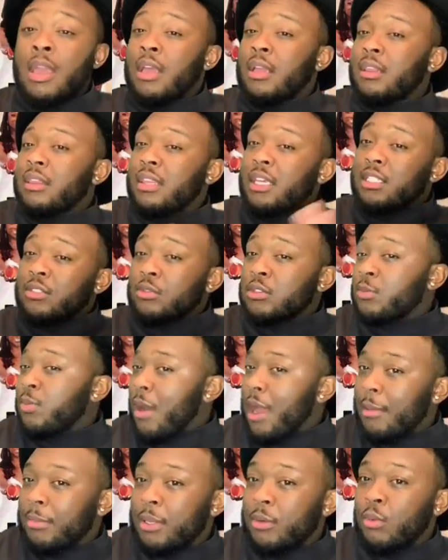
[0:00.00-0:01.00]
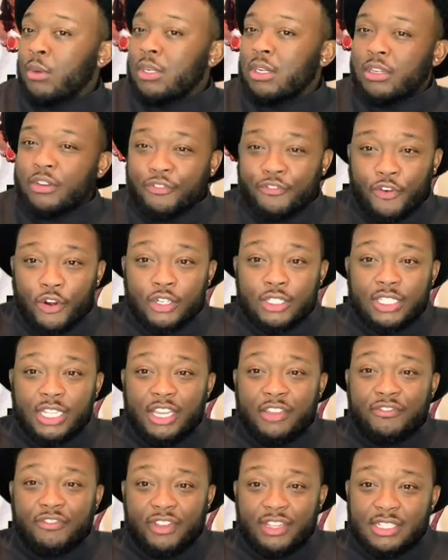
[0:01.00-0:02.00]
This was probably one of the first
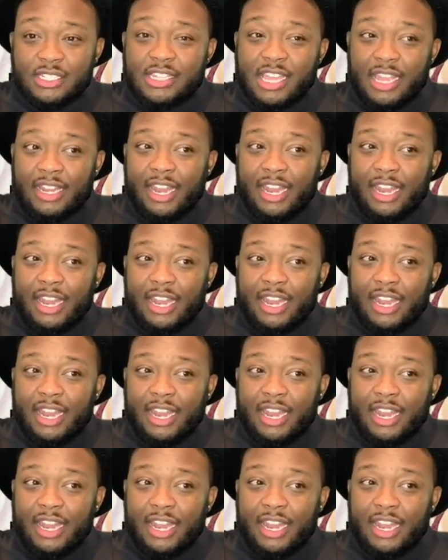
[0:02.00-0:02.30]
events that